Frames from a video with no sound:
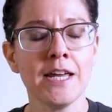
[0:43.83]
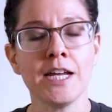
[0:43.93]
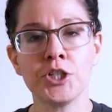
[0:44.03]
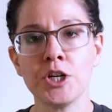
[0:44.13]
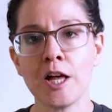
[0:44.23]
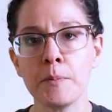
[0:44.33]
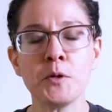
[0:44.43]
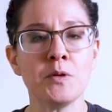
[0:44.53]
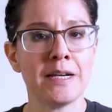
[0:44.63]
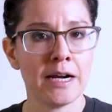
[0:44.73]
it should help
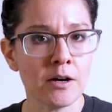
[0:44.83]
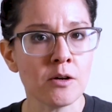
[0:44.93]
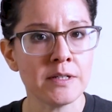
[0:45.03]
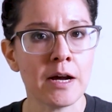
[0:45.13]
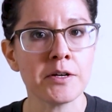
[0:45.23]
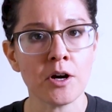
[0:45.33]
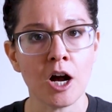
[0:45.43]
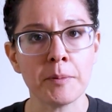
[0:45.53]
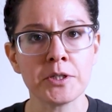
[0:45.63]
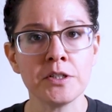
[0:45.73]
you narrow down your
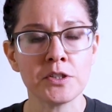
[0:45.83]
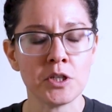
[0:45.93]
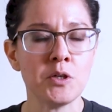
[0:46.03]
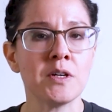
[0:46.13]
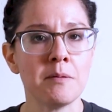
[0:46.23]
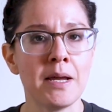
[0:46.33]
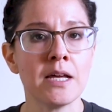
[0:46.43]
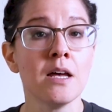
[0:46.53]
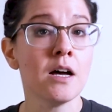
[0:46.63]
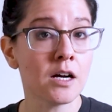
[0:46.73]
options so you can
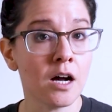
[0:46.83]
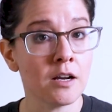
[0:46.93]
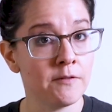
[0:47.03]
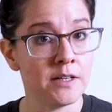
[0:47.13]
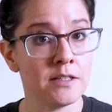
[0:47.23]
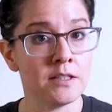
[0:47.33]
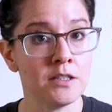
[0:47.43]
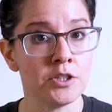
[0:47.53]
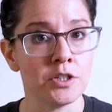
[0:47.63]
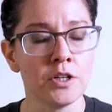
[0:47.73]
make a confident
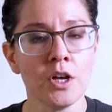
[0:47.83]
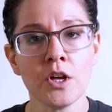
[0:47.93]
decision.